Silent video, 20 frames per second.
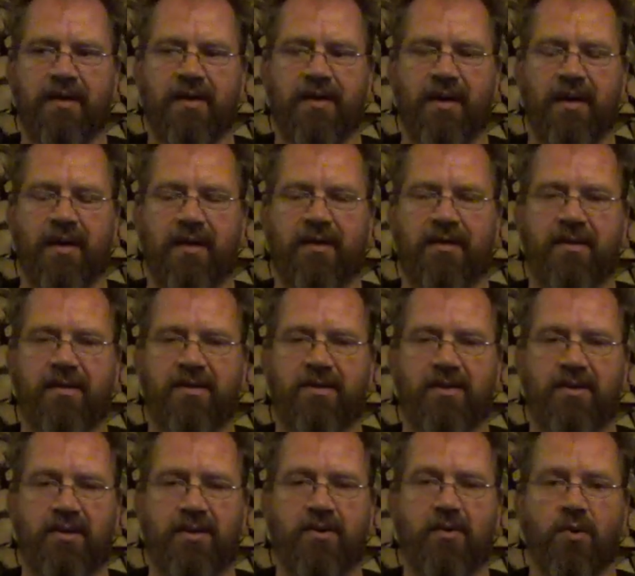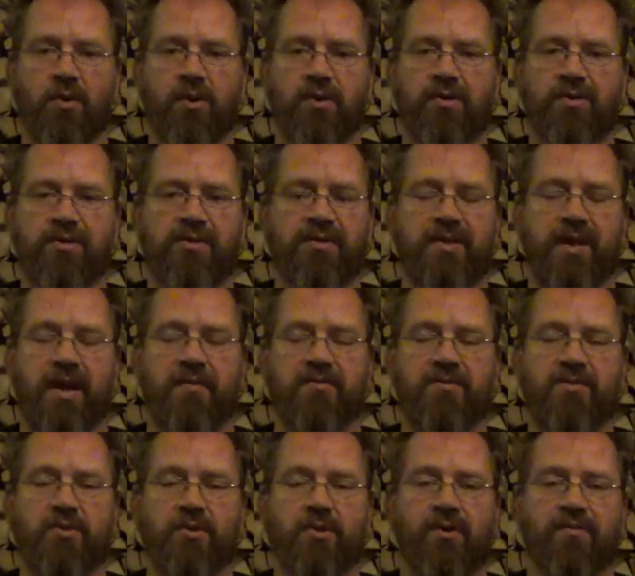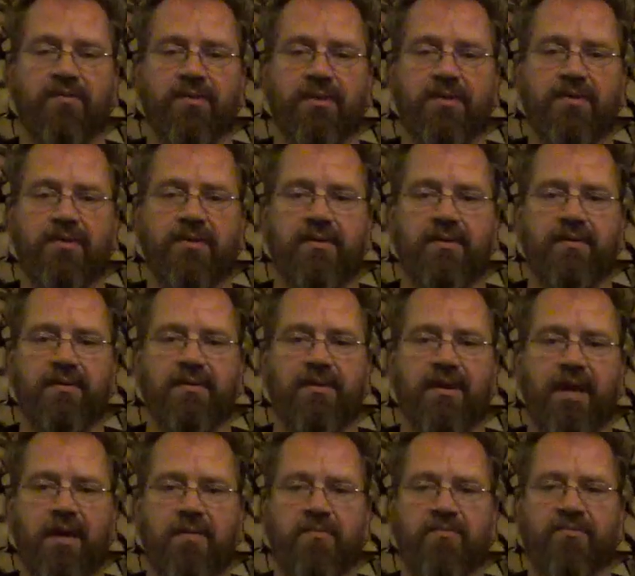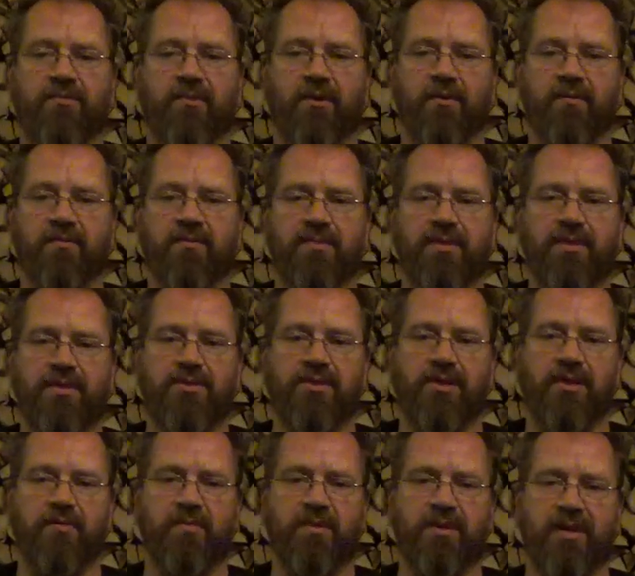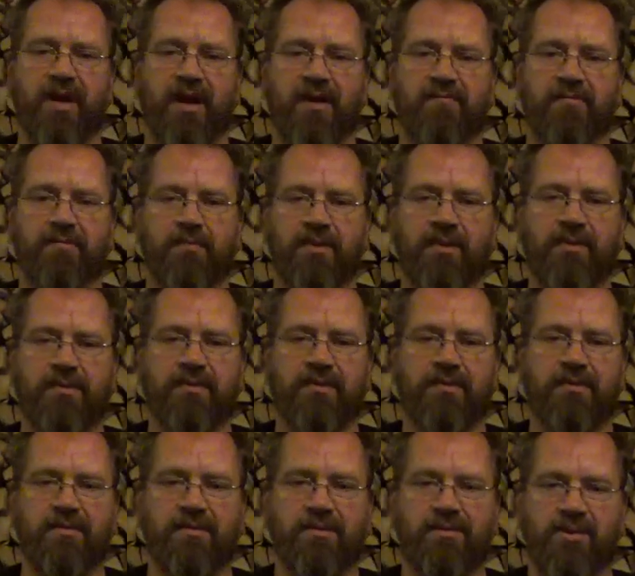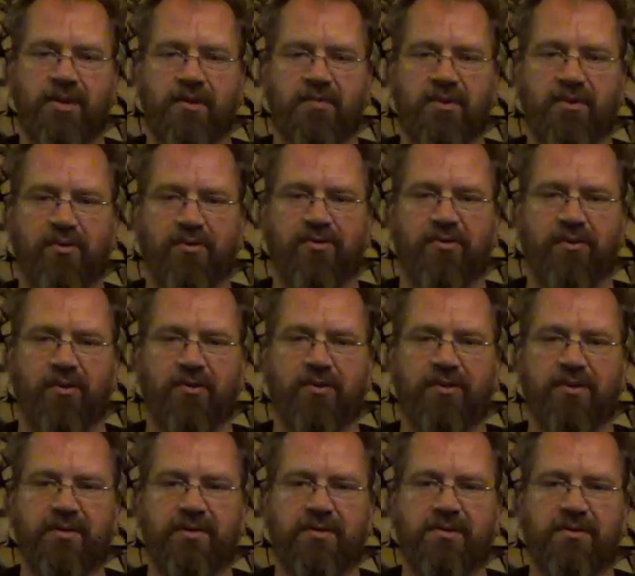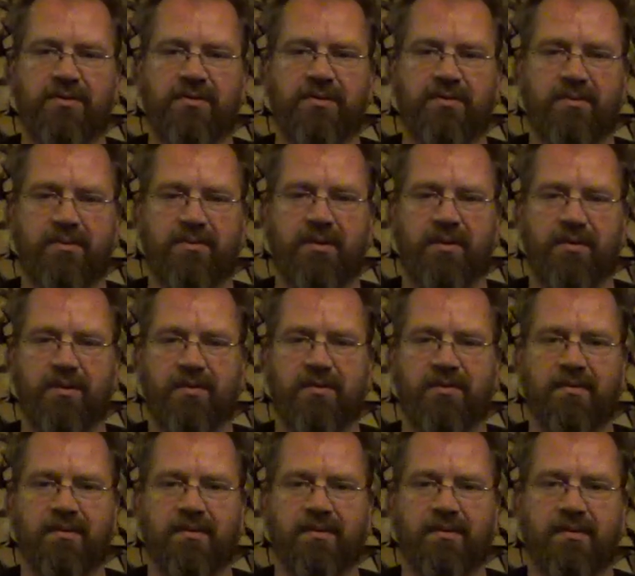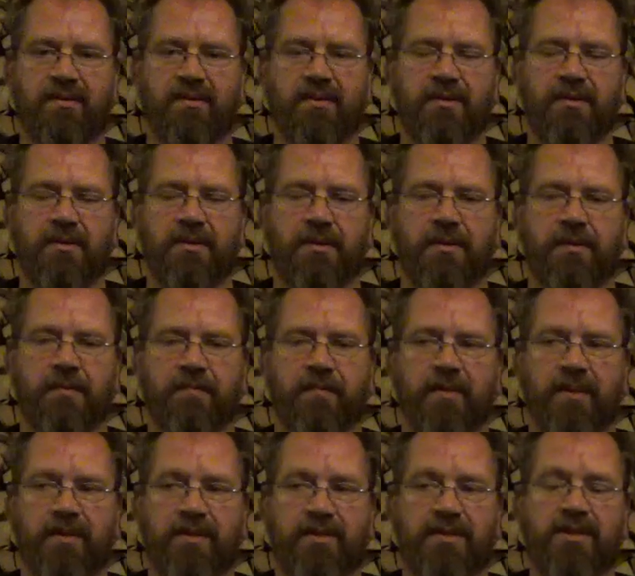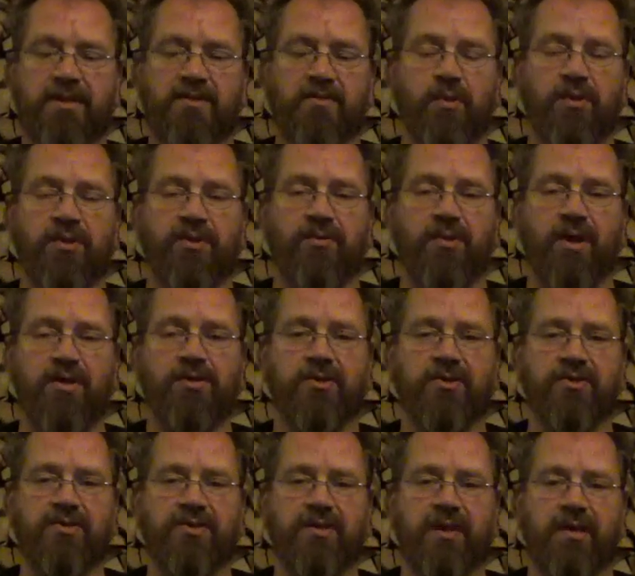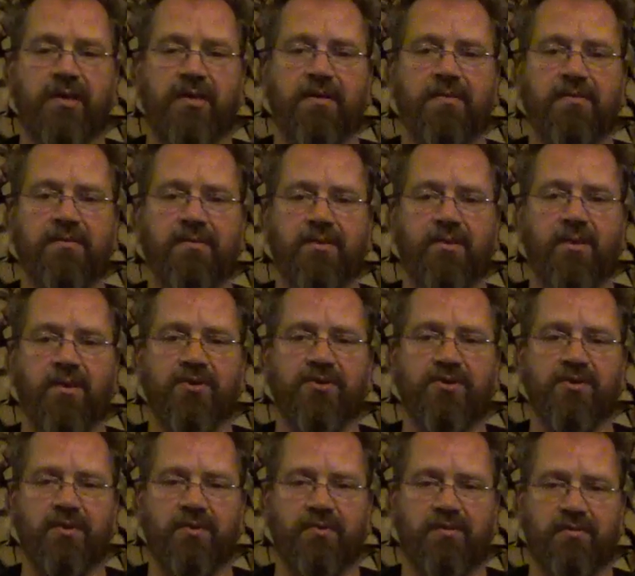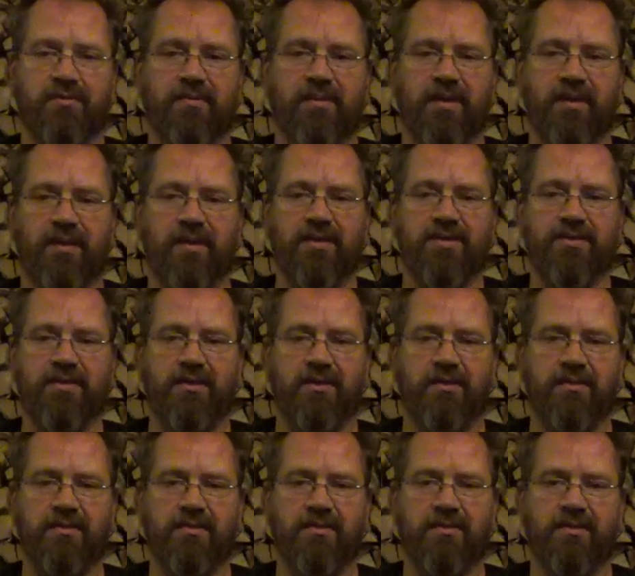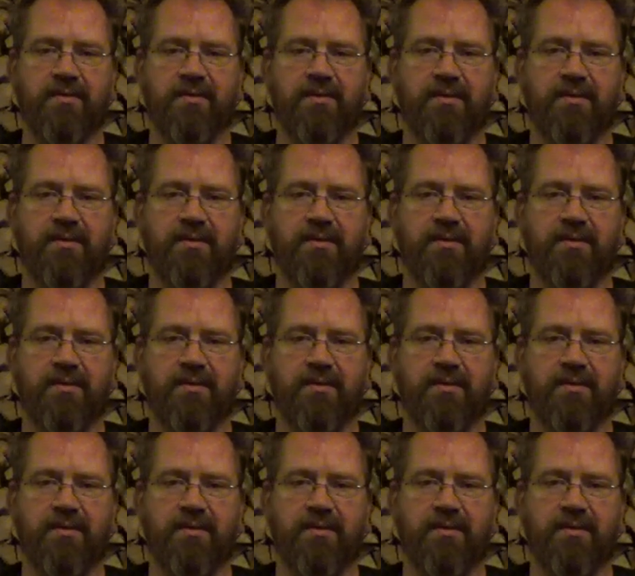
the orders, I'm sure of it, came from the German government, German authorities, yeah. This is what the Russians say, also, yeah, they say this.